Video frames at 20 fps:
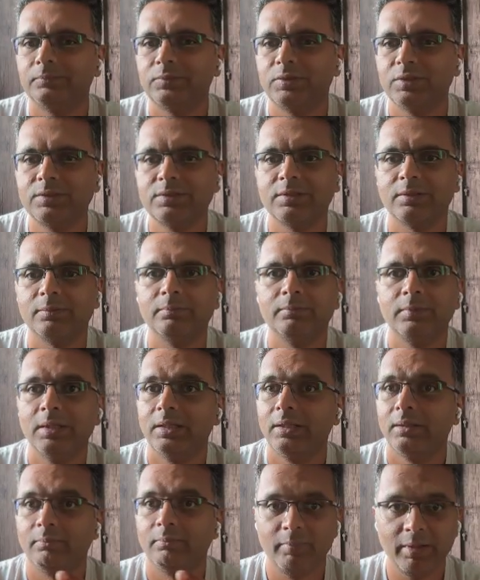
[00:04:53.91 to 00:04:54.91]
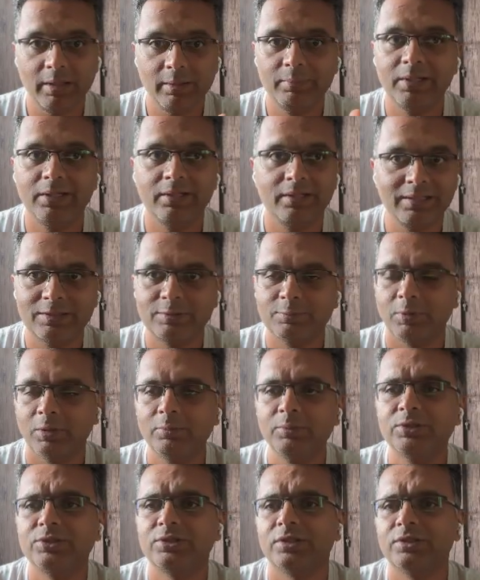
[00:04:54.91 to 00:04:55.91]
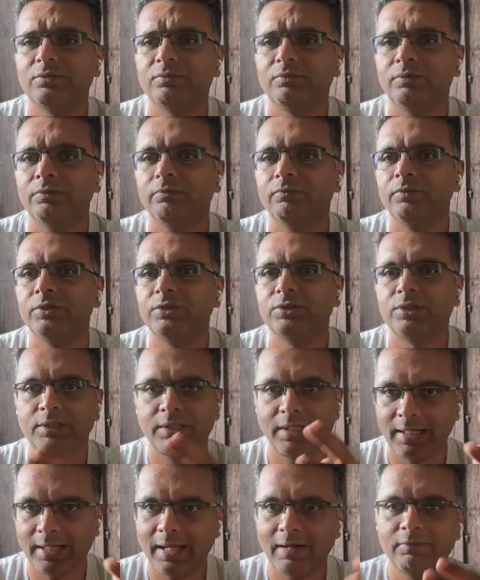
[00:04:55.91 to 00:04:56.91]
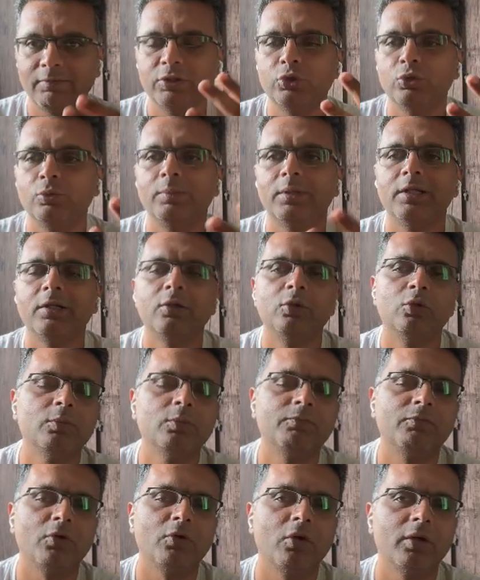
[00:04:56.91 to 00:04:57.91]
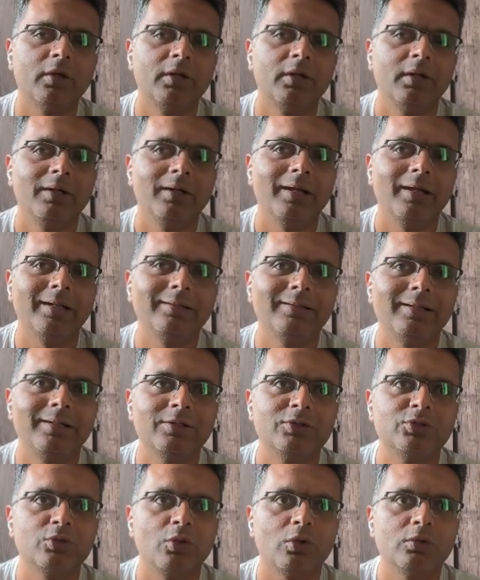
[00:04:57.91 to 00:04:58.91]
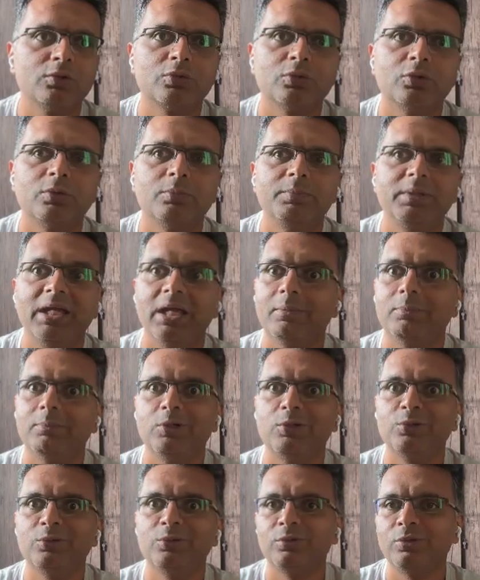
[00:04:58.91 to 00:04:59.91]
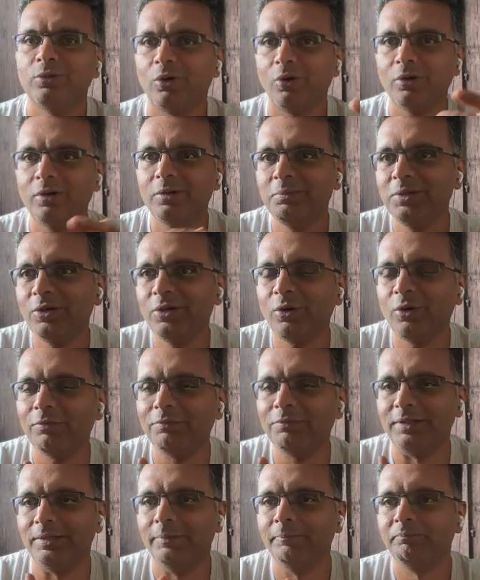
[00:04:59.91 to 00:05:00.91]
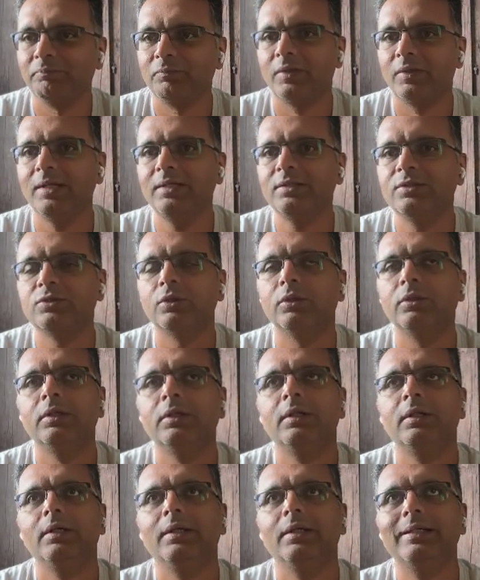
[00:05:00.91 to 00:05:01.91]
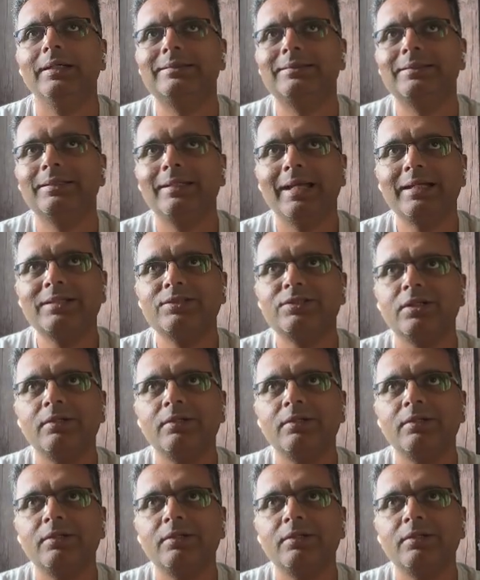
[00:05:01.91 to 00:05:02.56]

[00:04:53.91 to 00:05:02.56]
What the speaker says: system, maybe it needs permission, which it can have a human in loop for, and then it should also be able to order me a coffee, right? So it's the next